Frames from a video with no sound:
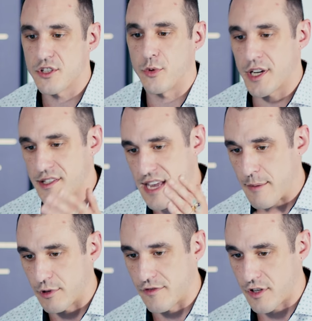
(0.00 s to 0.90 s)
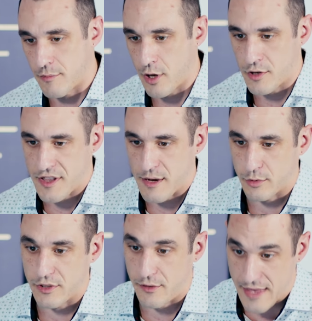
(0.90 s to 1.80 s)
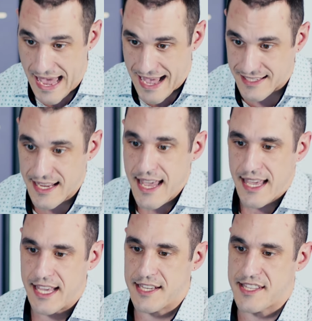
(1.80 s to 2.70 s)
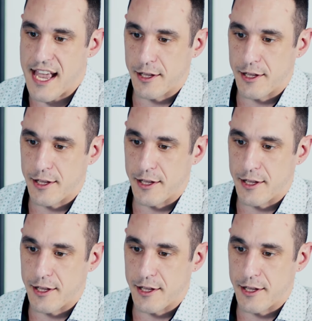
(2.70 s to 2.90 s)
So one example of a component that will do that is the